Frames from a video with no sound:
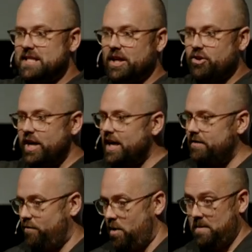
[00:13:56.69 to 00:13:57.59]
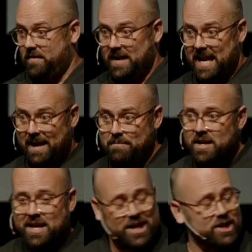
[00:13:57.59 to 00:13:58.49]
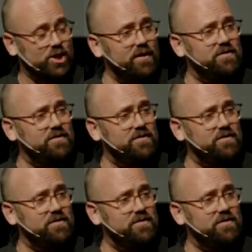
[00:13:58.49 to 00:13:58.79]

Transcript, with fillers: the Greek form of the name. So if